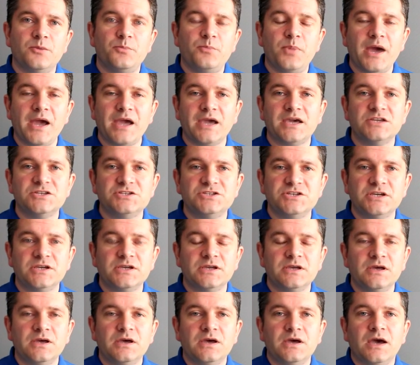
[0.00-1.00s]

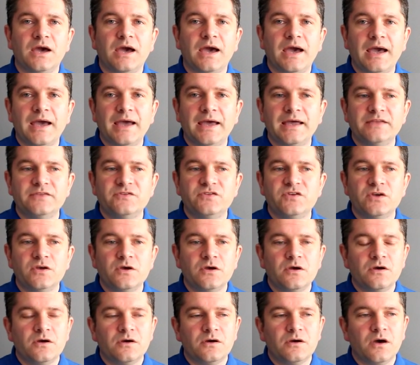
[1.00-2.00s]
packaging, and
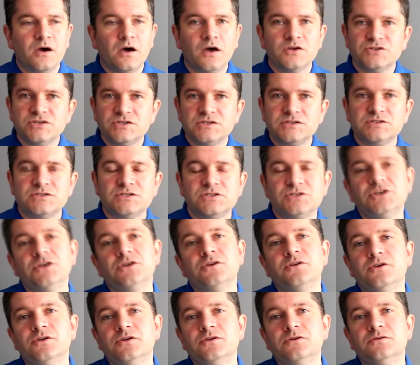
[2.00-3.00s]
I'll just show
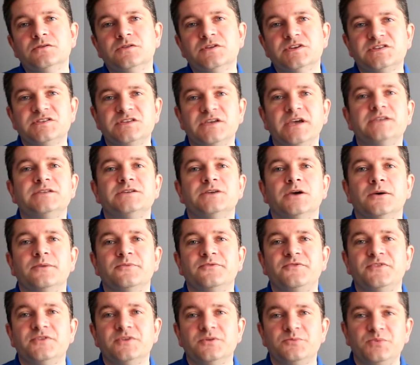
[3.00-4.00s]
you the
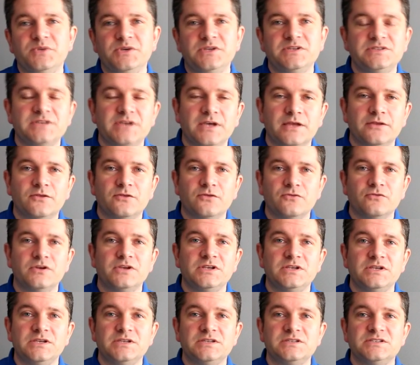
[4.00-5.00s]
setup for the
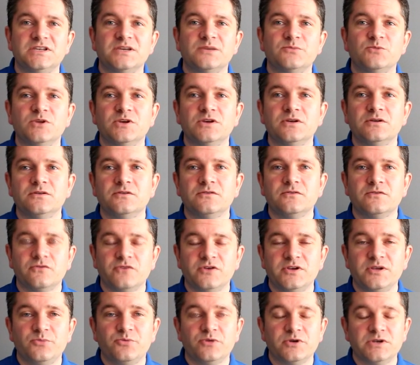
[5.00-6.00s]
BCN3D Sigma
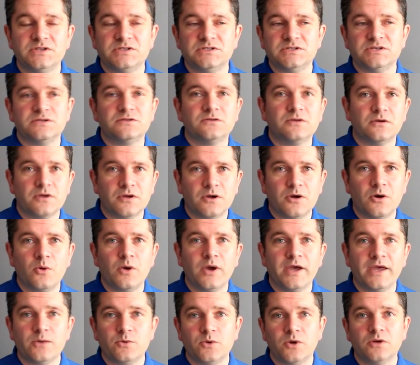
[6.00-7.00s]
3D printer. Don't go
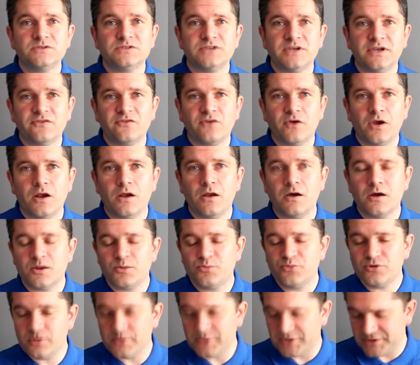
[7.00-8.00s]
away, it won't take very long, I
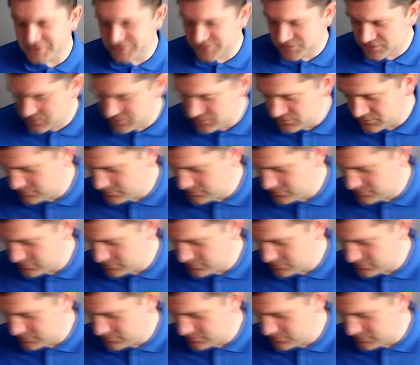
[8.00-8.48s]
promise.